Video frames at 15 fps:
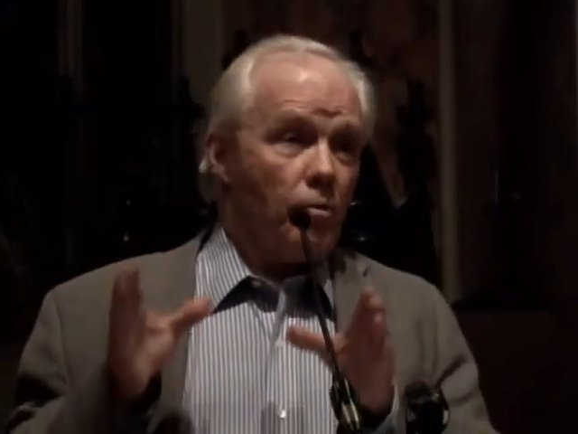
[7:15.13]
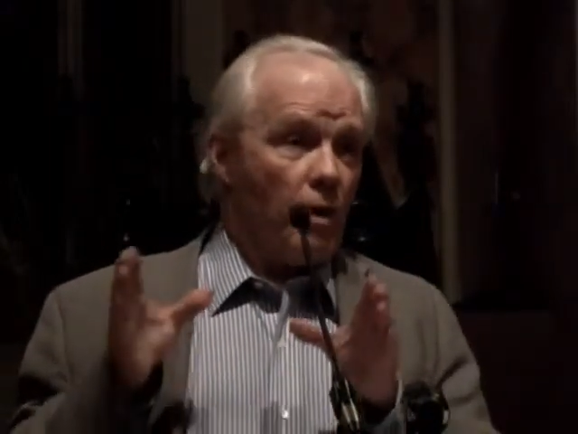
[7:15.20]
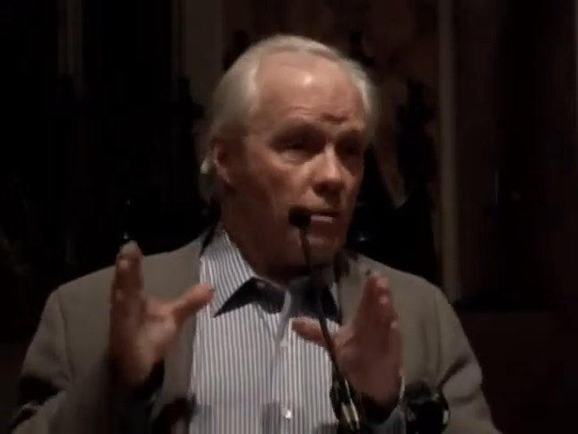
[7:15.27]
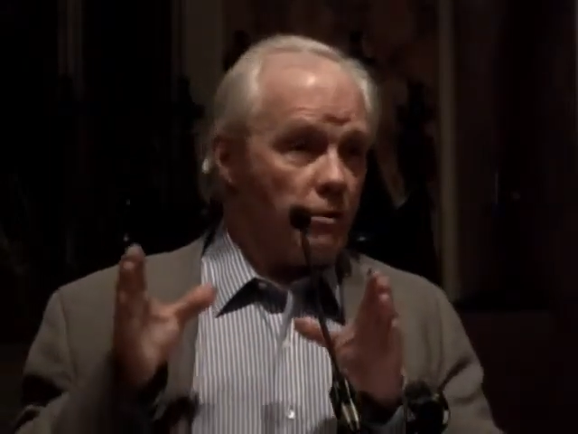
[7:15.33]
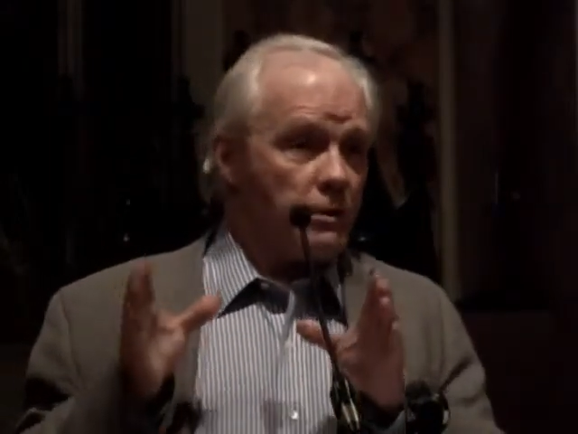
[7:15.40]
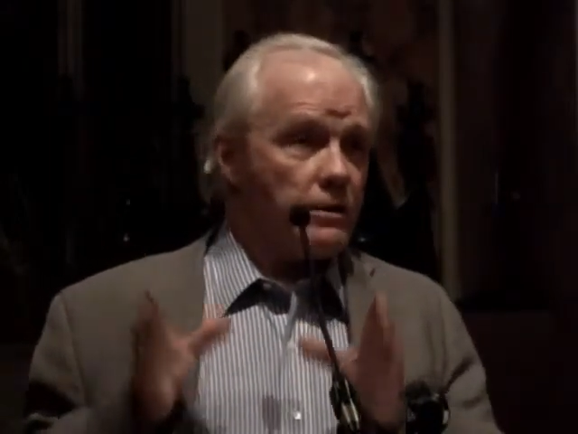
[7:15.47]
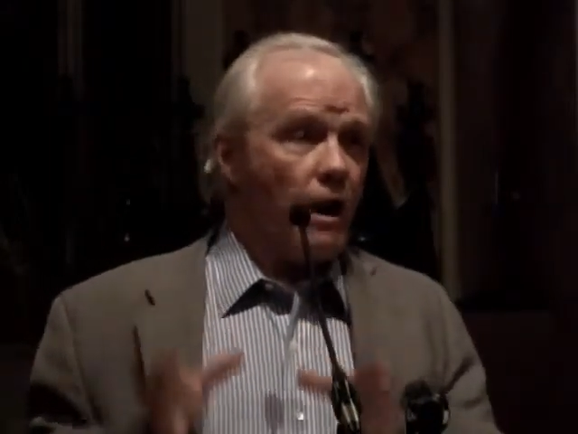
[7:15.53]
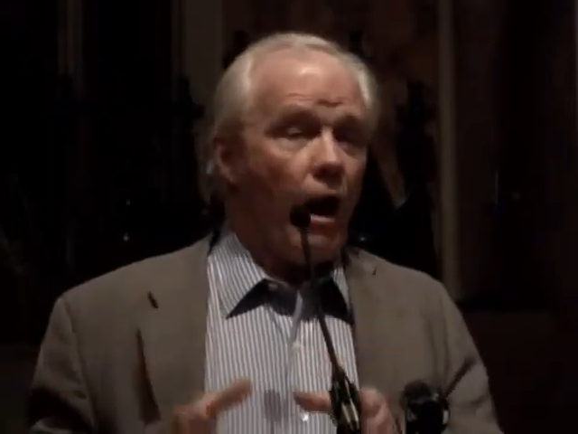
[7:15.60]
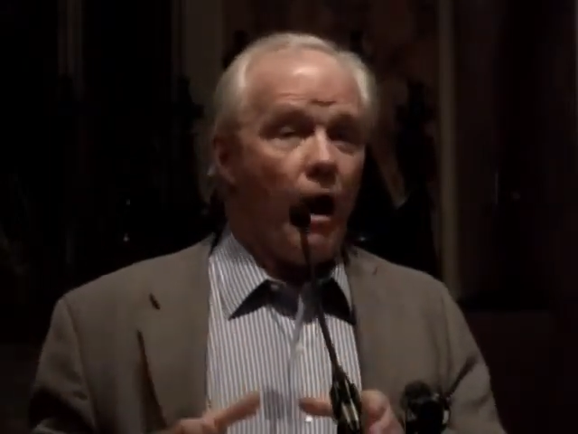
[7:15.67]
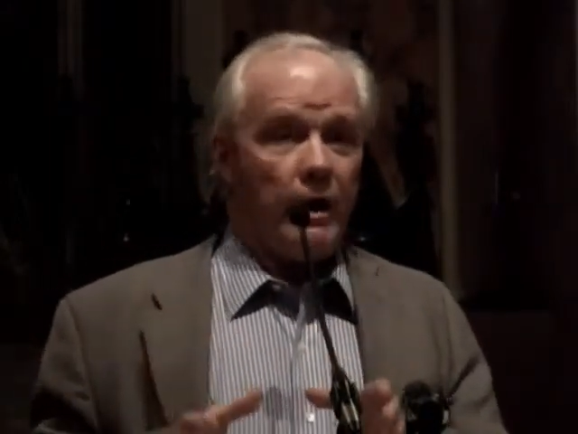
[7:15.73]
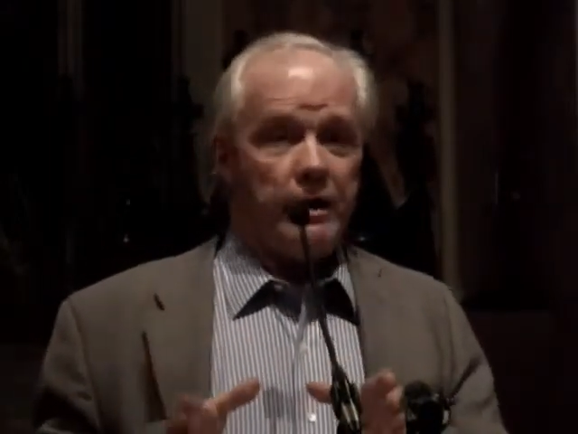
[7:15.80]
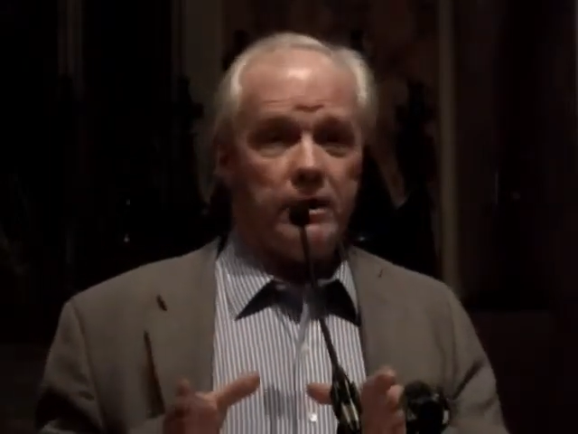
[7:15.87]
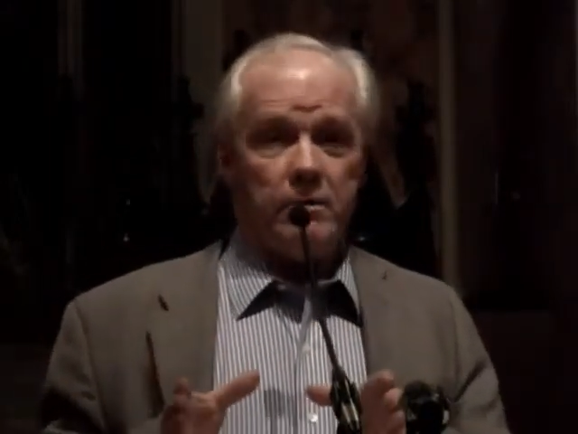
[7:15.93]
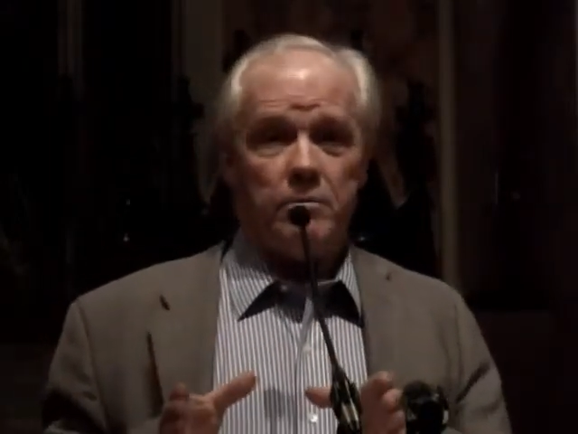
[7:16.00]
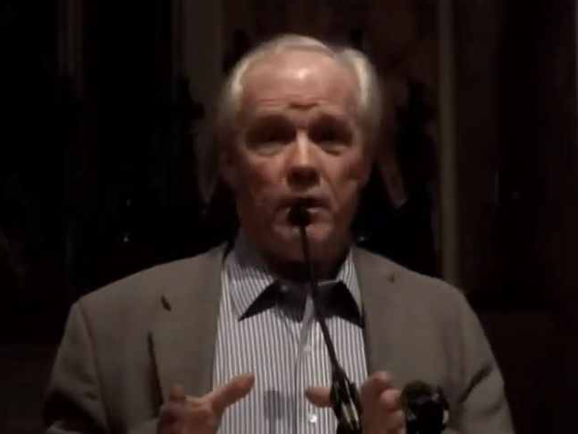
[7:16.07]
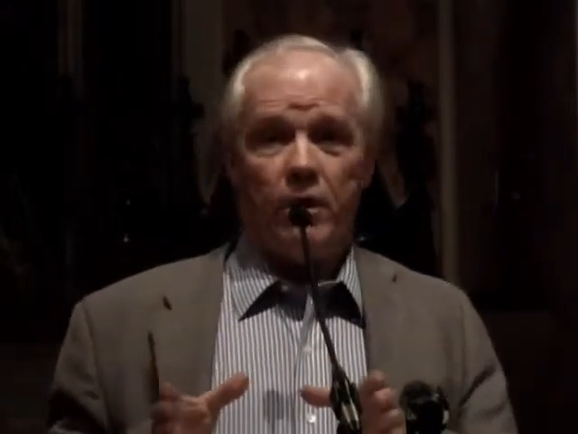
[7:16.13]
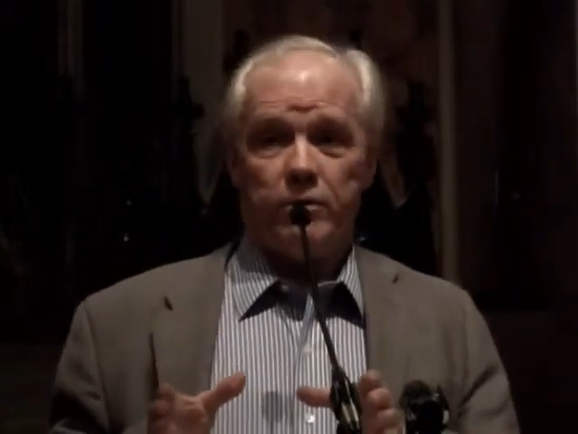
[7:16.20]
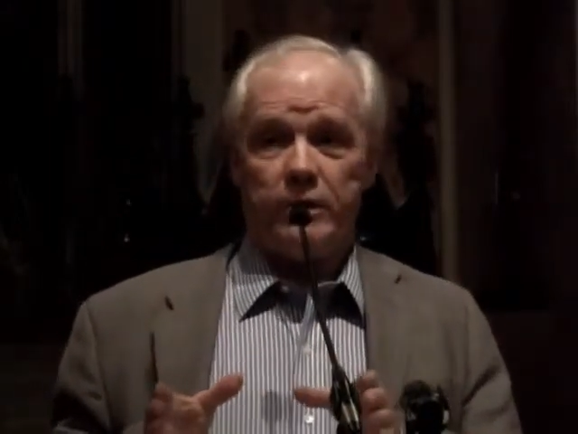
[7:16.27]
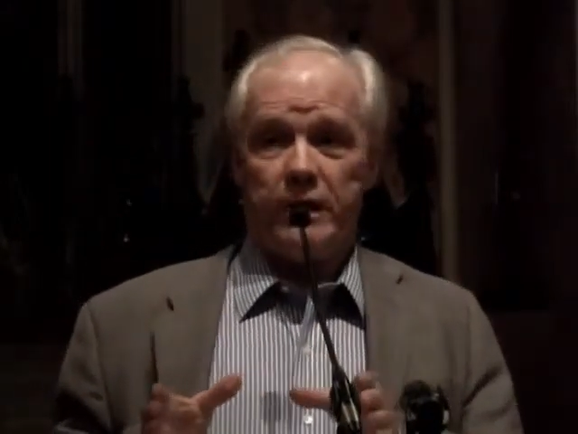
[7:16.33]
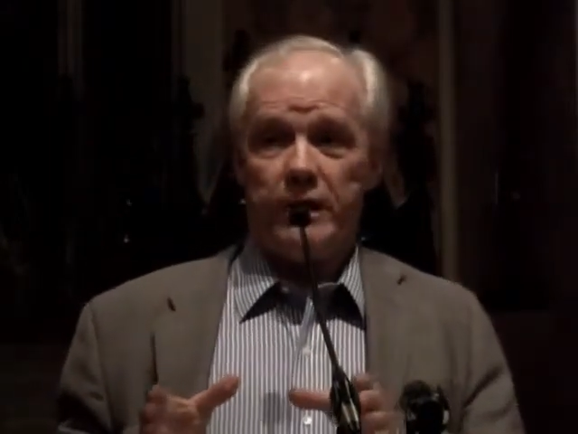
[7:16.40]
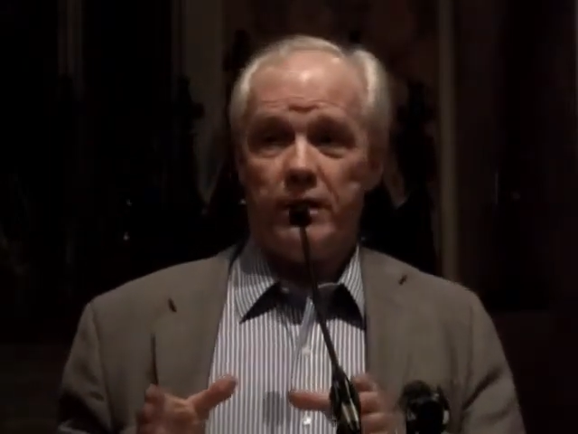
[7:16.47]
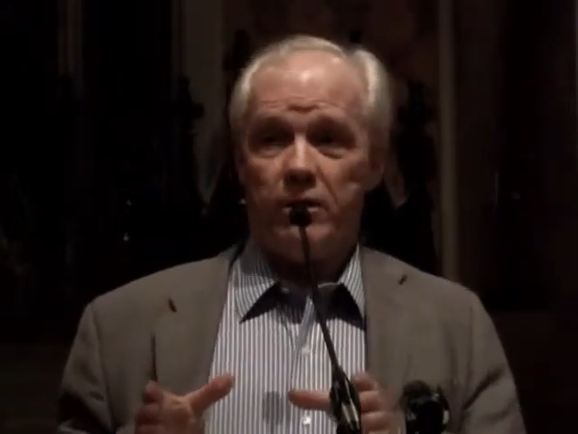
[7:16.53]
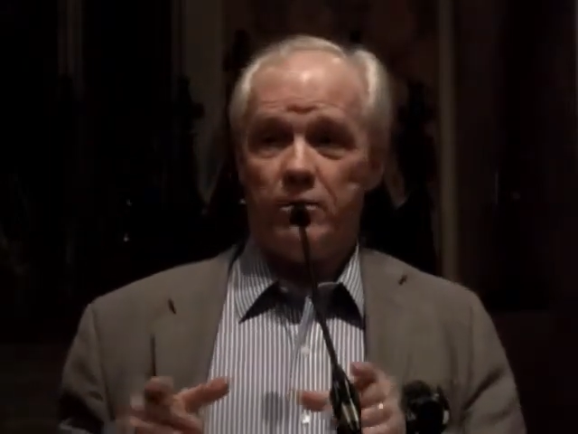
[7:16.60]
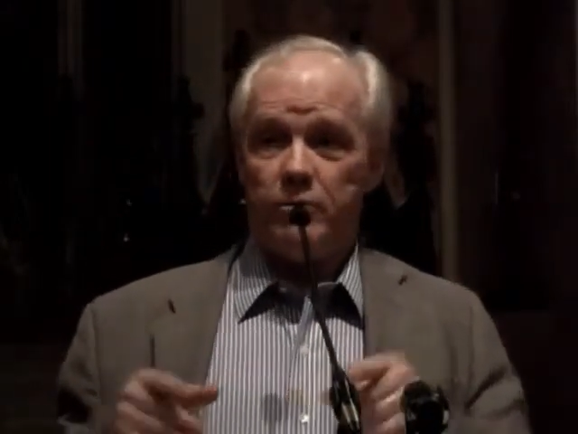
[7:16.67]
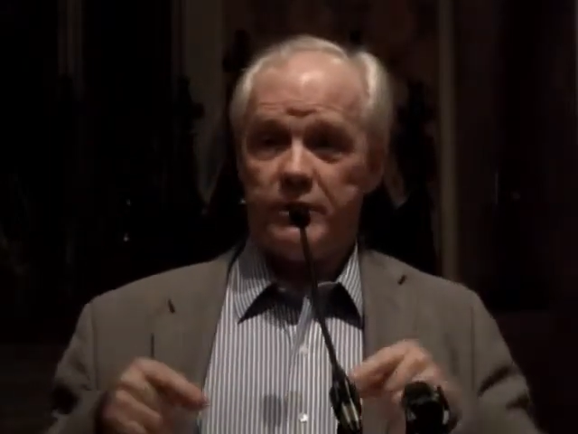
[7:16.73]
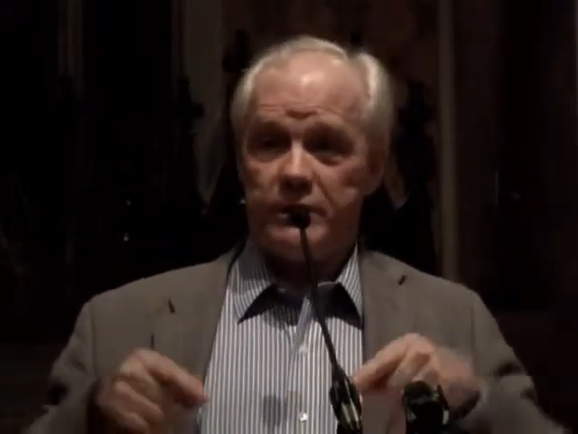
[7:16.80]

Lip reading: What we're talking about here,